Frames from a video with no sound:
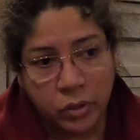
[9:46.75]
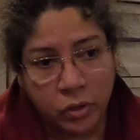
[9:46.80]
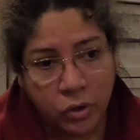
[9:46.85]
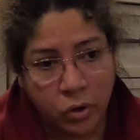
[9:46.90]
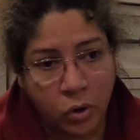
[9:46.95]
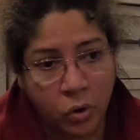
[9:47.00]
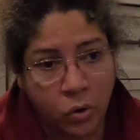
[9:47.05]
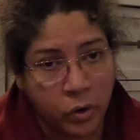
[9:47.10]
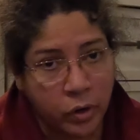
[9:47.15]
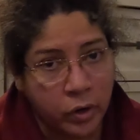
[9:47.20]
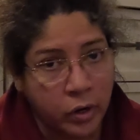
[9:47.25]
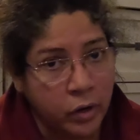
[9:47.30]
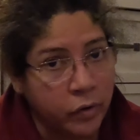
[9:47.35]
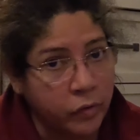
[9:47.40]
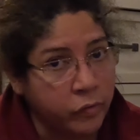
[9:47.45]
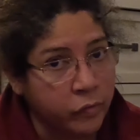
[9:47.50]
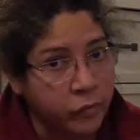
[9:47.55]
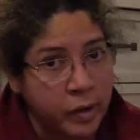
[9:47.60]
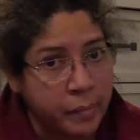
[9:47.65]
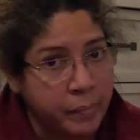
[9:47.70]
or
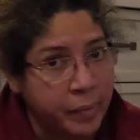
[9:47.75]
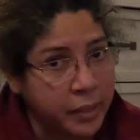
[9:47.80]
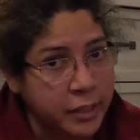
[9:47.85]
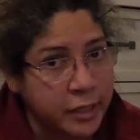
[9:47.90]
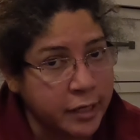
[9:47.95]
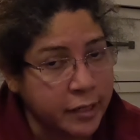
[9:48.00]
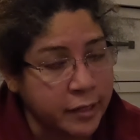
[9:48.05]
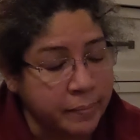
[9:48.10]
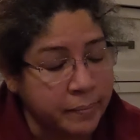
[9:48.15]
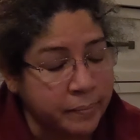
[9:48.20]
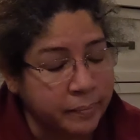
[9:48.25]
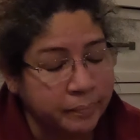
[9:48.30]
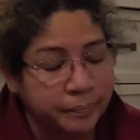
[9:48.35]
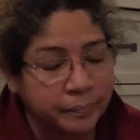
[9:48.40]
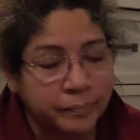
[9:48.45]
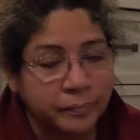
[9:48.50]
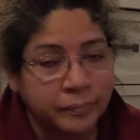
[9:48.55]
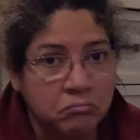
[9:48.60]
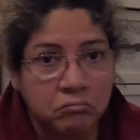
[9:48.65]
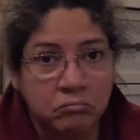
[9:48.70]
rebutting them,
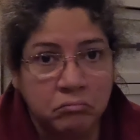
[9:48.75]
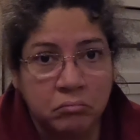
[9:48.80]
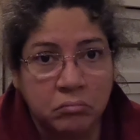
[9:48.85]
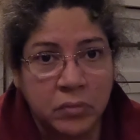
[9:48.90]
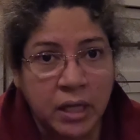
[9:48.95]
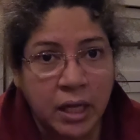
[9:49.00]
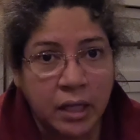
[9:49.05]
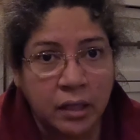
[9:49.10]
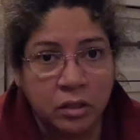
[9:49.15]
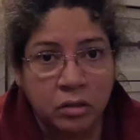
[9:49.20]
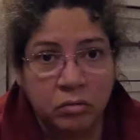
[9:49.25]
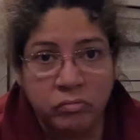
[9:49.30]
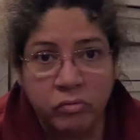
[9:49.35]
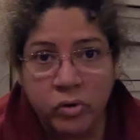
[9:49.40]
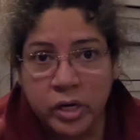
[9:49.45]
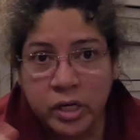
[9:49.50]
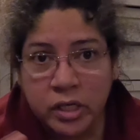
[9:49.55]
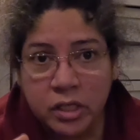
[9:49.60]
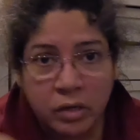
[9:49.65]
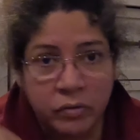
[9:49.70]
that little
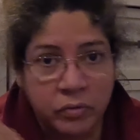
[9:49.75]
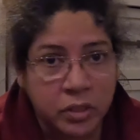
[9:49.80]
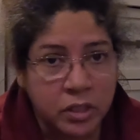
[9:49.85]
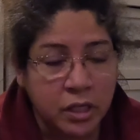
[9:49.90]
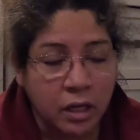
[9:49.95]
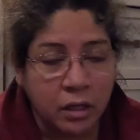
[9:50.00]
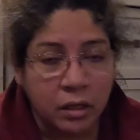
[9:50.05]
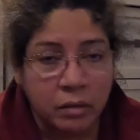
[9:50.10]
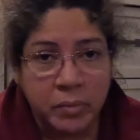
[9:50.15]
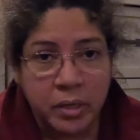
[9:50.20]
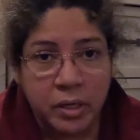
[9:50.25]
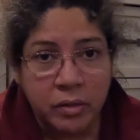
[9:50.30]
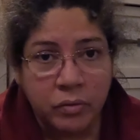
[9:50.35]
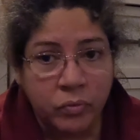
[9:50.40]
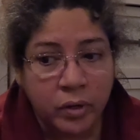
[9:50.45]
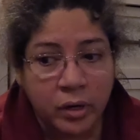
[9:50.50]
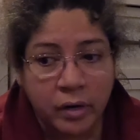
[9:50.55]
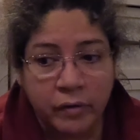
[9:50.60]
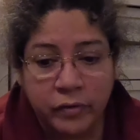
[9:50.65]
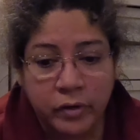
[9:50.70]
voice that was telling me
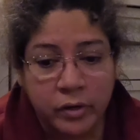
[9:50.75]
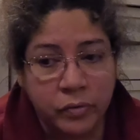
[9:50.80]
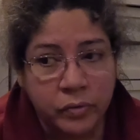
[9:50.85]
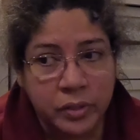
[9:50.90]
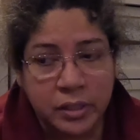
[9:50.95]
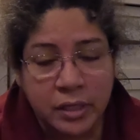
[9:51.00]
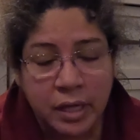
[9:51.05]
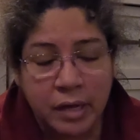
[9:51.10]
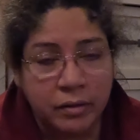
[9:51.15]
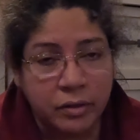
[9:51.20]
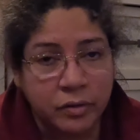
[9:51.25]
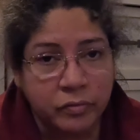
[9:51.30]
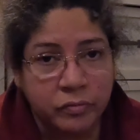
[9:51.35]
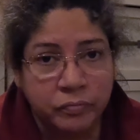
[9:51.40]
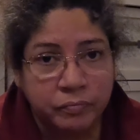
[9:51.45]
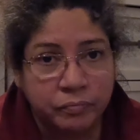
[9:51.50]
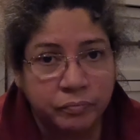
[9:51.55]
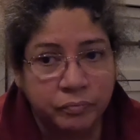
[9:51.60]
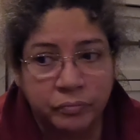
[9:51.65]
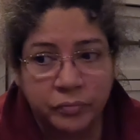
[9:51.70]
whatever it was that little
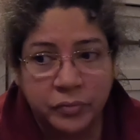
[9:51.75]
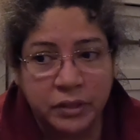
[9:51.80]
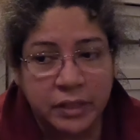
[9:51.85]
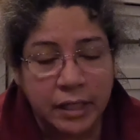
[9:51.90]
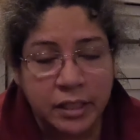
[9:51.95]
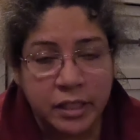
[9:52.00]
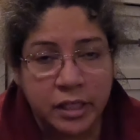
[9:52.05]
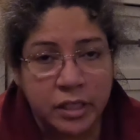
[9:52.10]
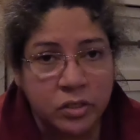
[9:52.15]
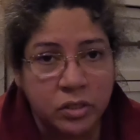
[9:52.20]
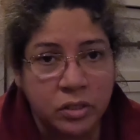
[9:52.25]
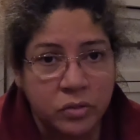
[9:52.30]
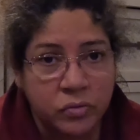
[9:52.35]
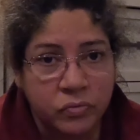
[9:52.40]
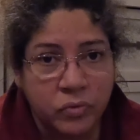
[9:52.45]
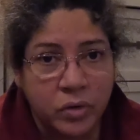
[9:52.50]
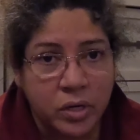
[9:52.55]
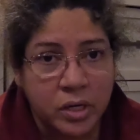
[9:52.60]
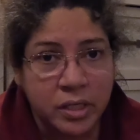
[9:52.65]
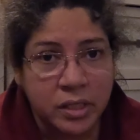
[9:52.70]
sentence
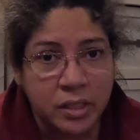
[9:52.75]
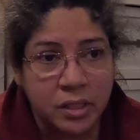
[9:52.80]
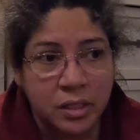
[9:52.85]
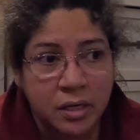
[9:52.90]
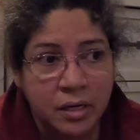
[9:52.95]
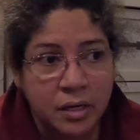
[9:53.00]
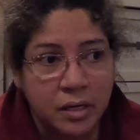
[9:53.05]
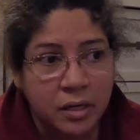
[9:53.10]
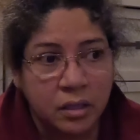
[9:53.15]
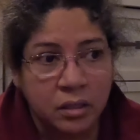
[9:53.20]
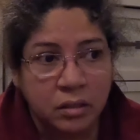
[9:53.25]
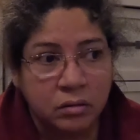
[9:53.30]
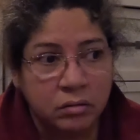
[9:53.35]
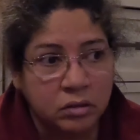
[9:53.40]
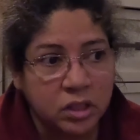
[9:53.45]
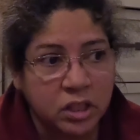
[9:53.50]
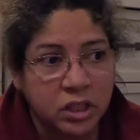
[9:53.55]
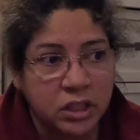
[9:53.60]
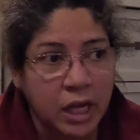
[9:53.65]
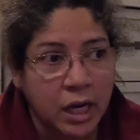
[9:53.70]
was,
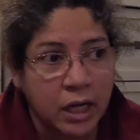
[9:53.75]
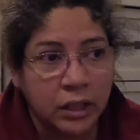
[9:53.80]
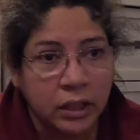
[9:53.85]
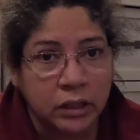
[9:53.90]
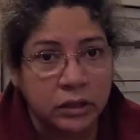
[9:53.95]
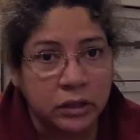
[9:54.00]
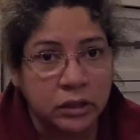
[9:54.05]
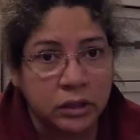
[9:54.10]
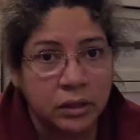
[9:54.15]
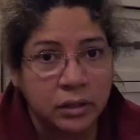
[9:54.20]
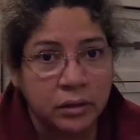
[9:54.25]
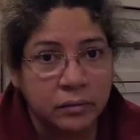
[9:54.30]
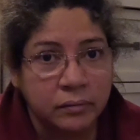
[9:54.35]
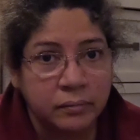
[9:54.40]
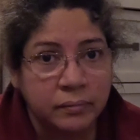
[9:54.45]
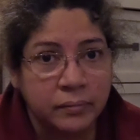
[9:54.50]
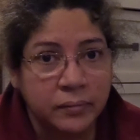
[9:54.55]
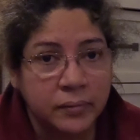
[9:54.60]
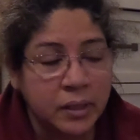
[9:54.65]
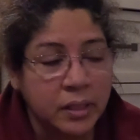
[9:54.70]
silence.
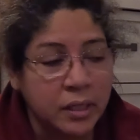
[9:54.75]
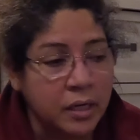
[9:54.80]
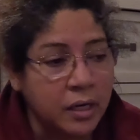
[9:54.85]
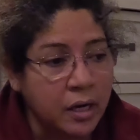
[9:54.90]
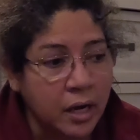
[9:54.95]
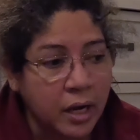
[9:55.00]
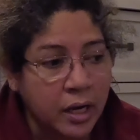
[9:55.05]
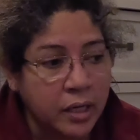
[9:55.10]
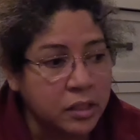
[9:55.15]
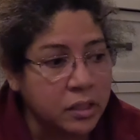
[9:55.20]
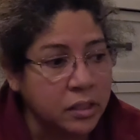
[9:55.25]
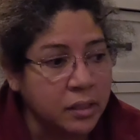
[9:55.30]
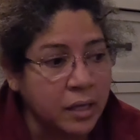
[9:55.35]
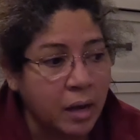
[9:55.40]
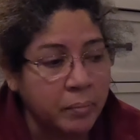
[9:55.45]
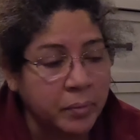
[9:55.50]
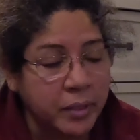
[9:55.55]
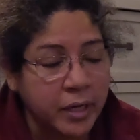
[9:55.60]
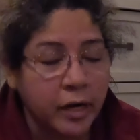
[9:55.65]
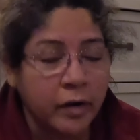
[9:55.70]
I
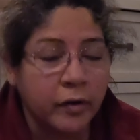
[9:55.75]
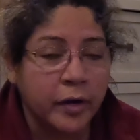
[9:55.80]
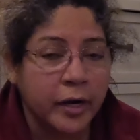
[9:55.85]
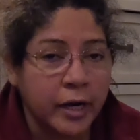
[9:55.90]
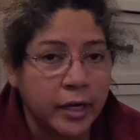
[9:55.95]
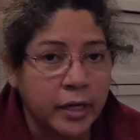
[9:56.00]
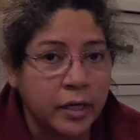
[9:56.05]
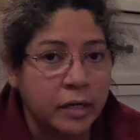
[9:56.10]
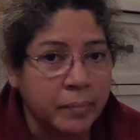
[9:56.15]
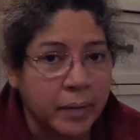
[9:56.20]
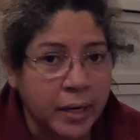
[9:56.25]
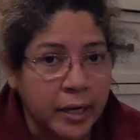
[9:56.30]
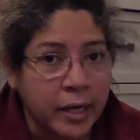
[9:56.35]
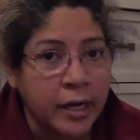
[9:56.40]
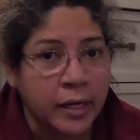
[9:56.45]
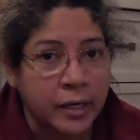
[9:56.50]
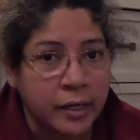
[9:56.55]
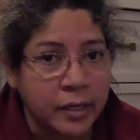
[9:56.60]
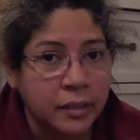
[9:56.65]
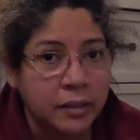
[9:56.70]
stopped hearing it in my
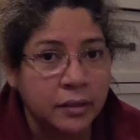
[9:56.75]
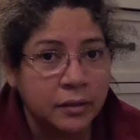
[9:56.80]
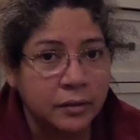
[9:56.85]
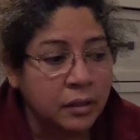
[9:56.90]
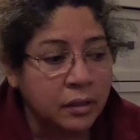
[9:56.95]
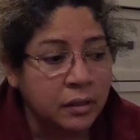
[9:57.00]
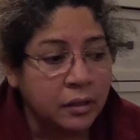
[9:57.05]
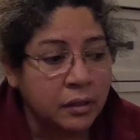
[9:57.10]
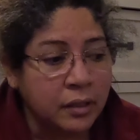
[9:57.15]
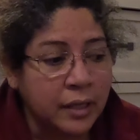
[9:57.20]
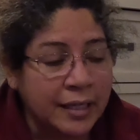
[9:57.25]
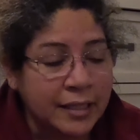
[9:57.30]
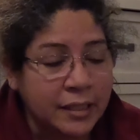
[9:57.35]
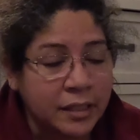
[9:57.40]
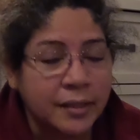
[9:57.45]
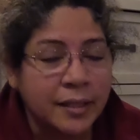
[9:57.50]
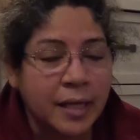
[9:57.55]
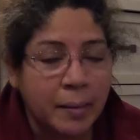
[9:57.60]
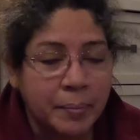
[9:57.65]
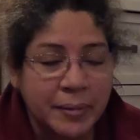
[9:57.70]
head. I
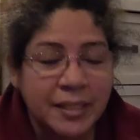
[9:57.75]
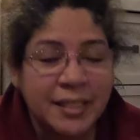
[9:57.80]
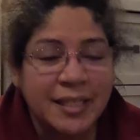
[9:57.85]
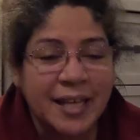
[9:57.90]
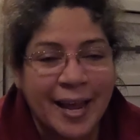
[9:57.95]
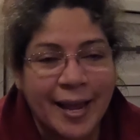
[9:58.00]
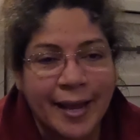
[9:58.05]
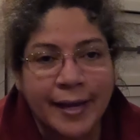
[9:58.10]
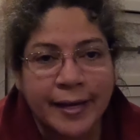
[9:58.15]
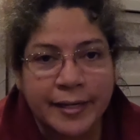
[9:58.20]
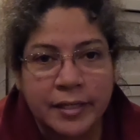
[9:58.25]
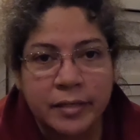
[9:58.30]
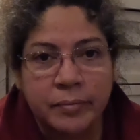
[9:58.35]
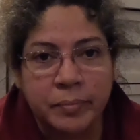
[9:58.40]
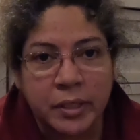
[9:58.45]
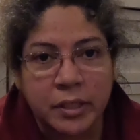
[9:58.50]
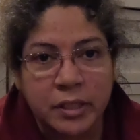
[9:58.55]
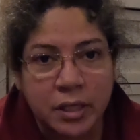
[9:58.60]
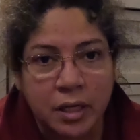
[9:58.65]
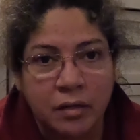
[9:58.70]
stopped saying it to
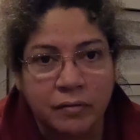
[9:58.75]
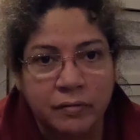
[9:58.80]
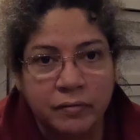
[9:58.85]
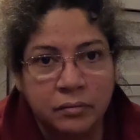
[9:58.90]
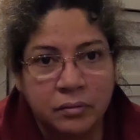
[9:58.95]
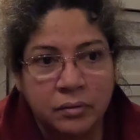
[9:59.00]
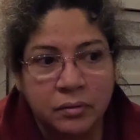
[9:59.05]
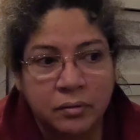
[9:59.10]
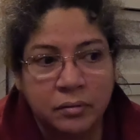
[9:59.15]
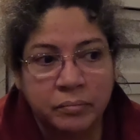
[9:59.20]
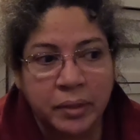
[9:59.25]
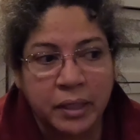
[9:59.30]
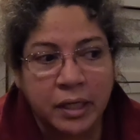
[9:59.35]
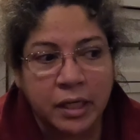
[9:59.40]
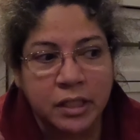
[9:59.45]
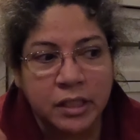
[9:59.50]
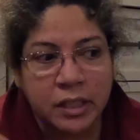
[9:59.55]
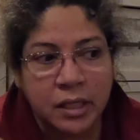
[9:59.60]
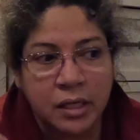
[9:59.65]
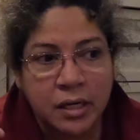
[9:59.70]
myself because